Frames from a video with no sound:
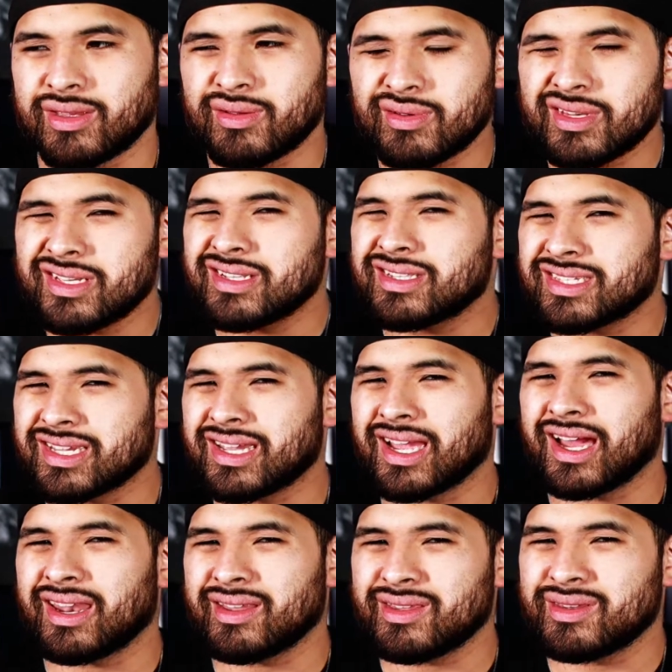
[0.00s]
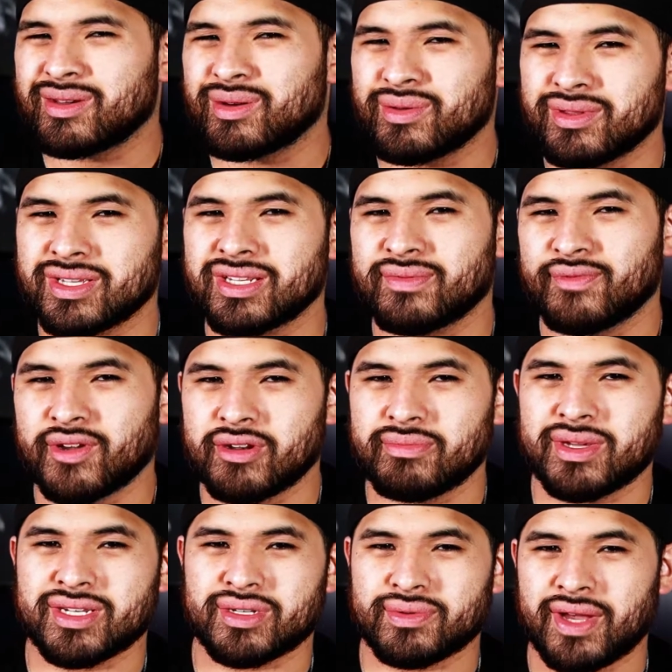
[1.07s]
You need to kind of know these
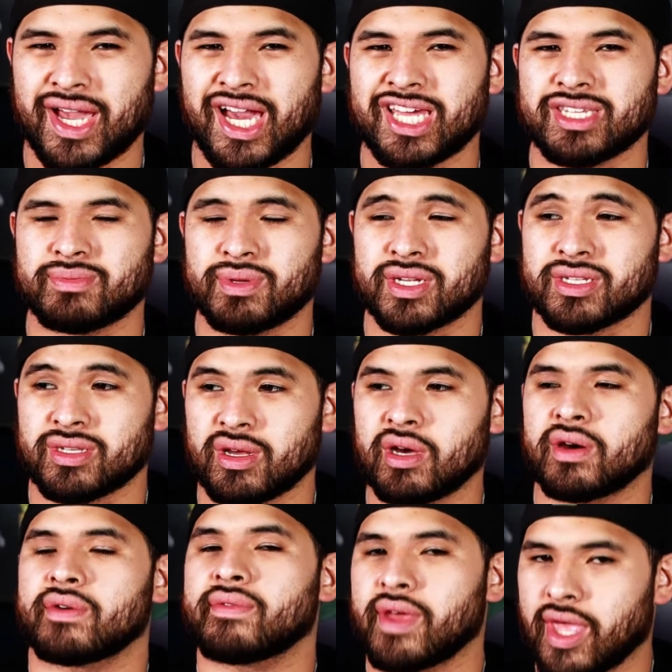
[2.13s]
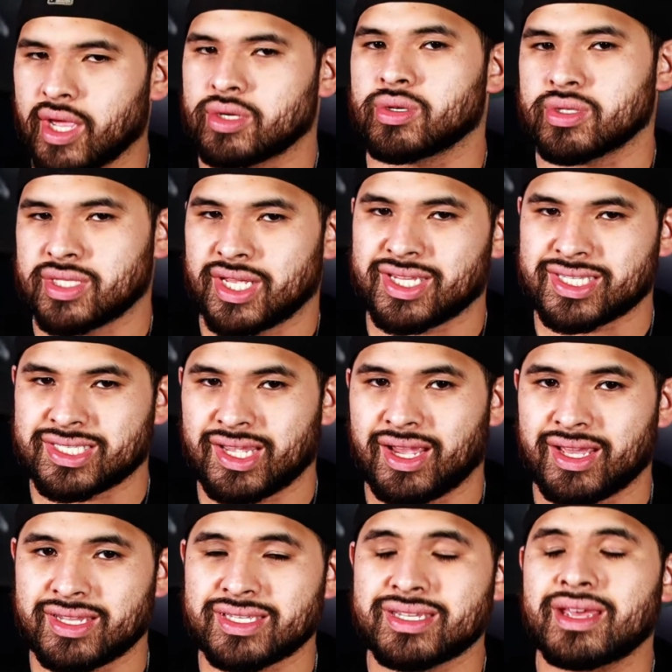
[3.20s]
fundamental aspects of exercise
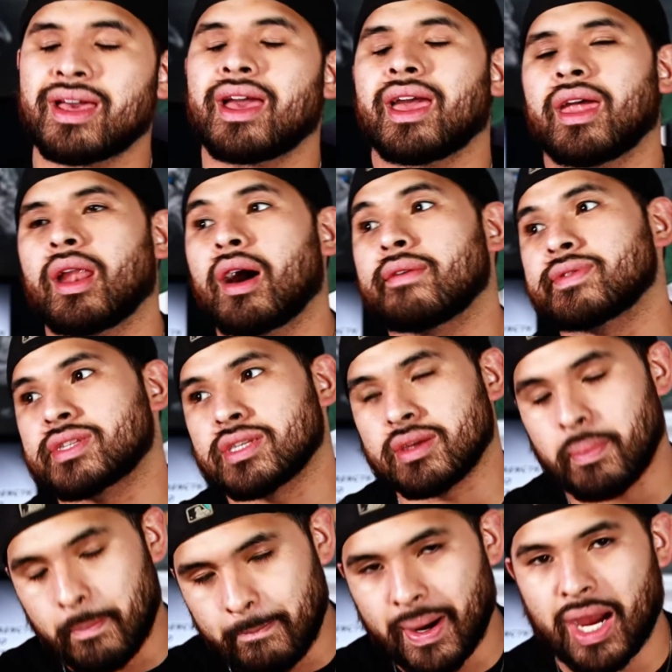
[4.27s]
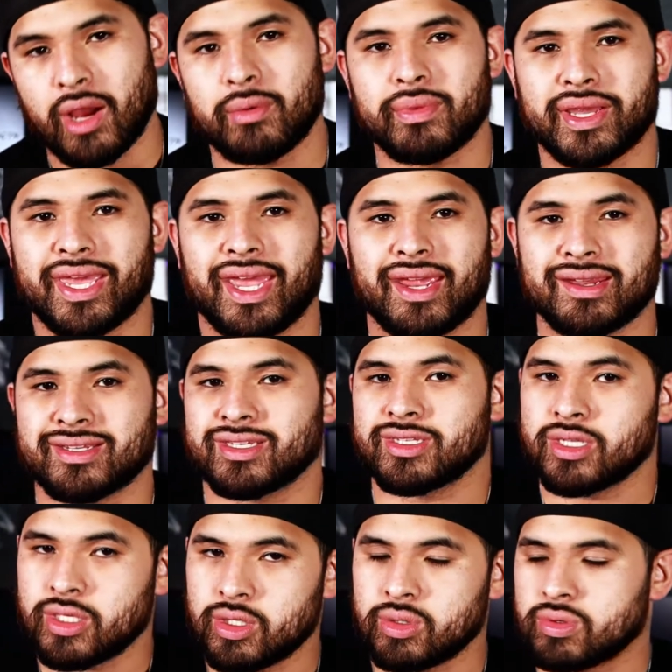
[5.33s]
science, and obviously biomechanics is
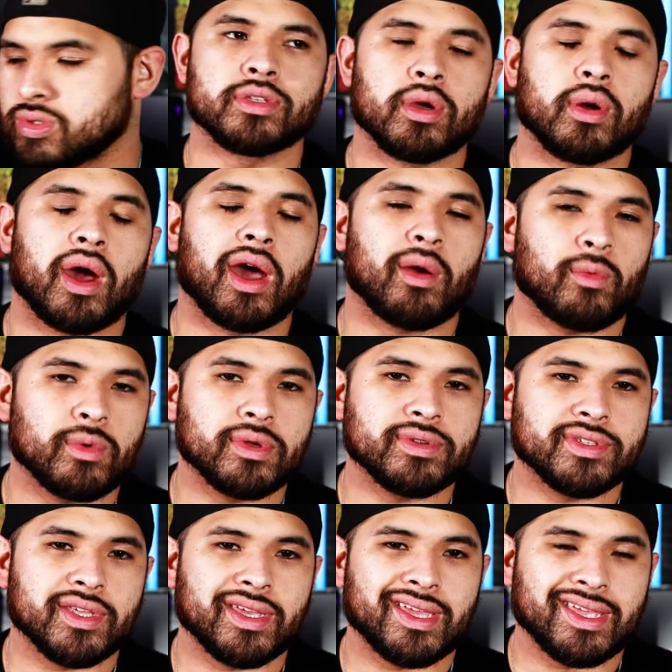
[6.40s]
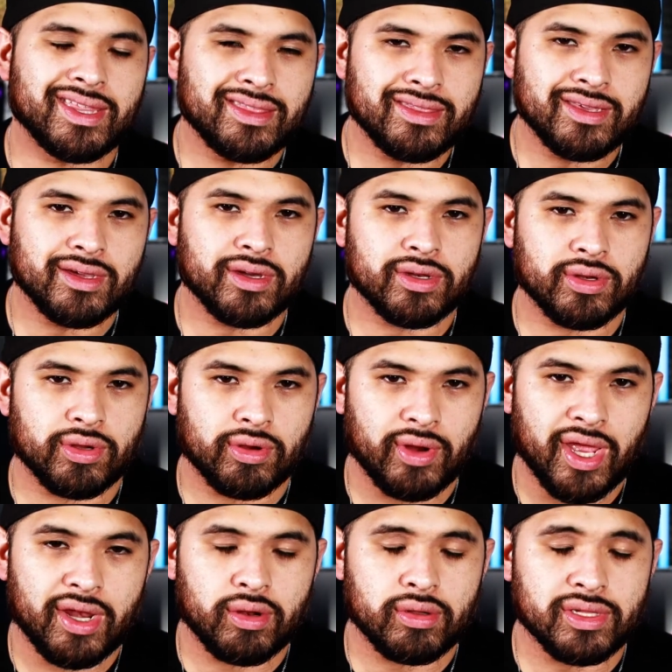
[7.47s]
huge. So I will say in the
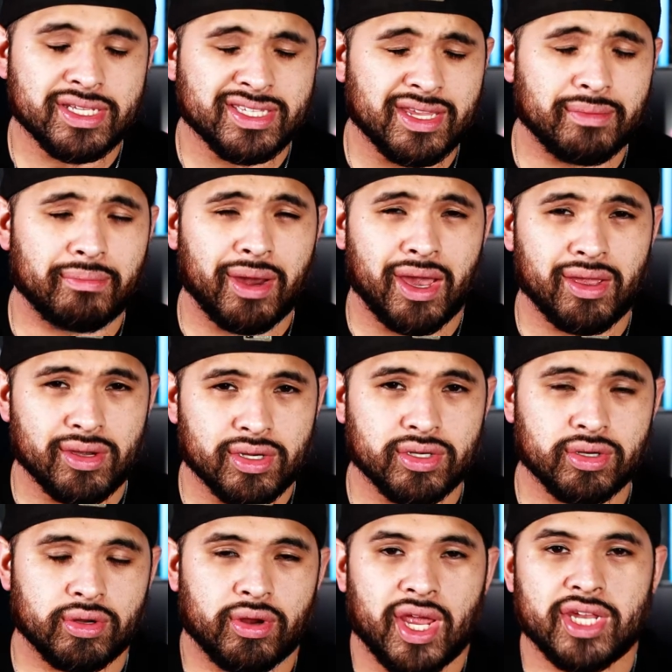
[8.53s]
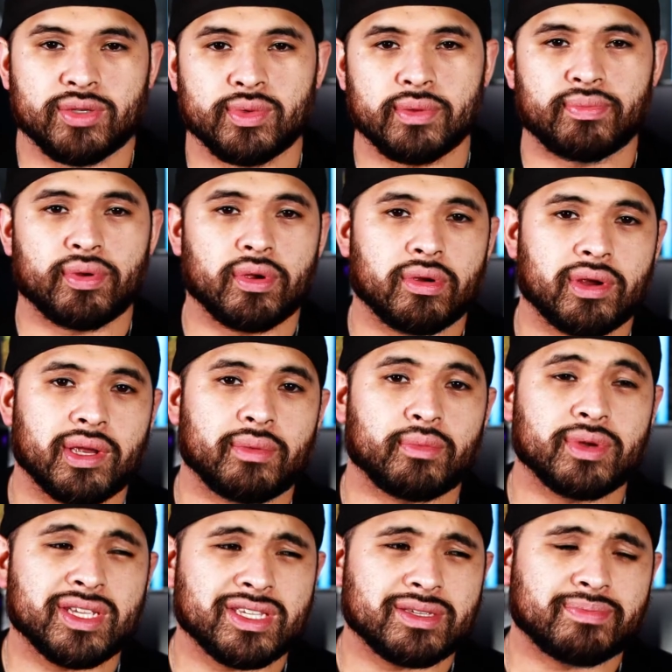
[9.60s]
undergrad, or at least in my undergraduate program,
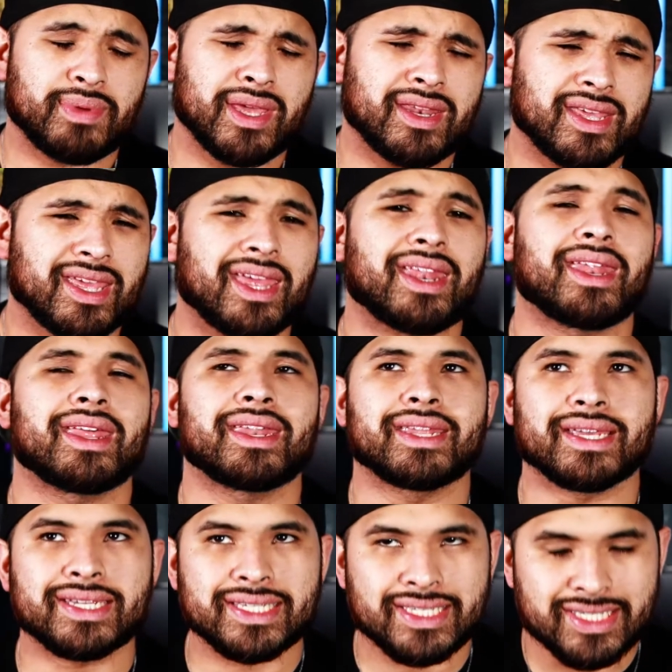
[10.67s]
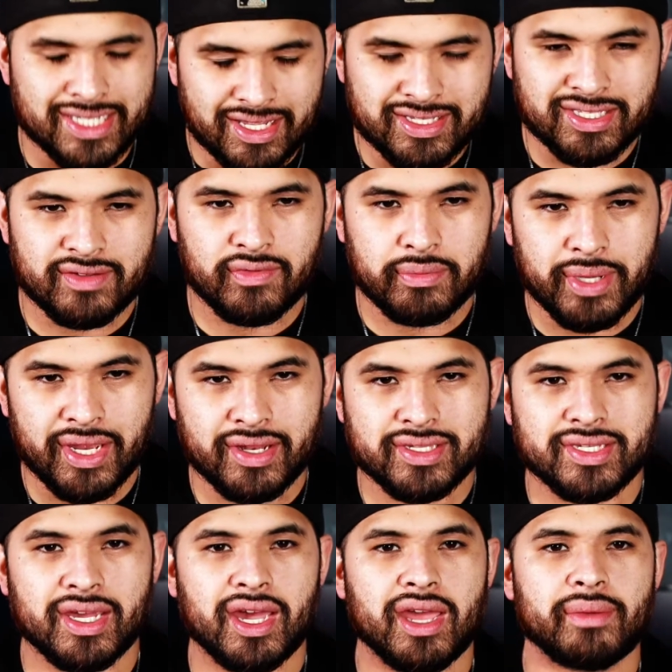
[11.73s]
we spent an extensive amount of
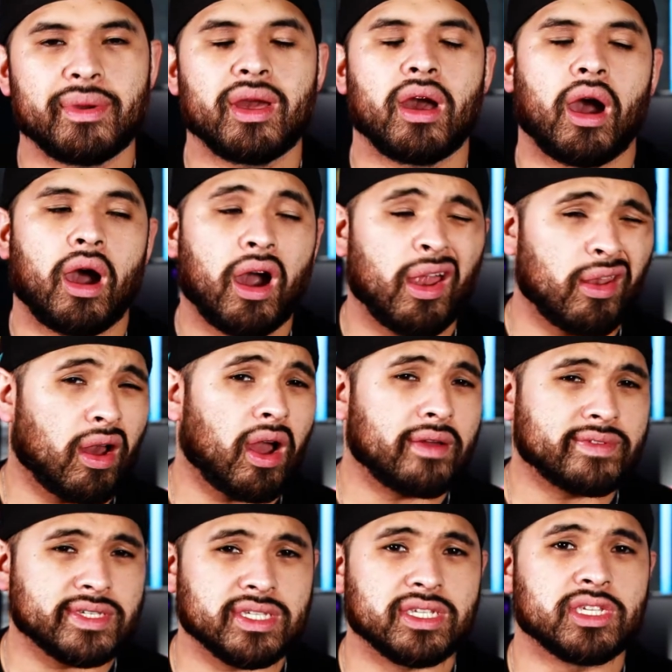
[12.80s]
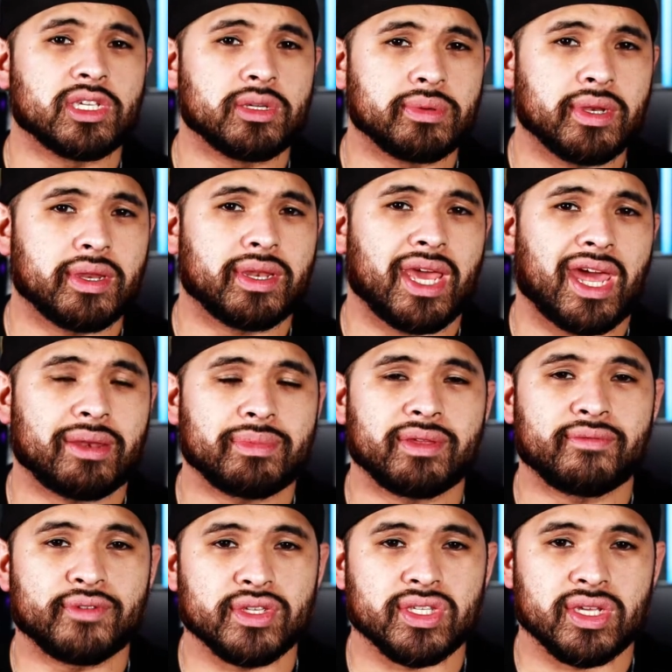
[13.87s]
time on obviously human anatomy
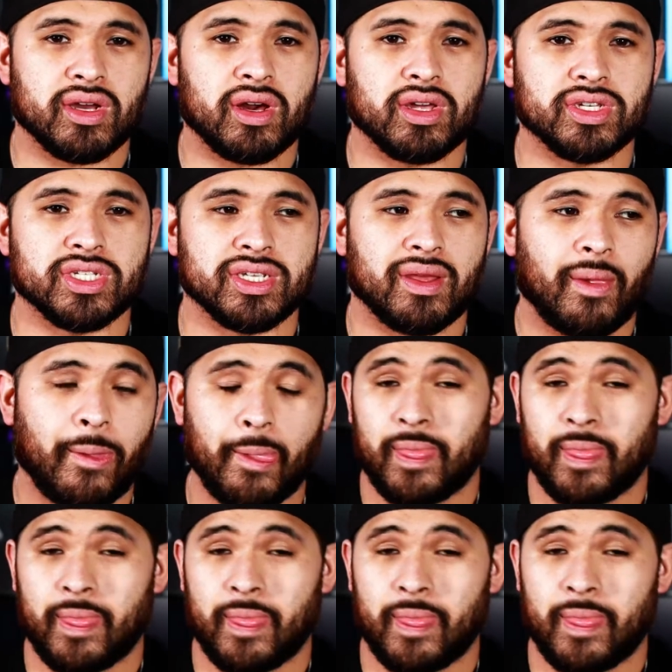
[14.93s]
and physiology.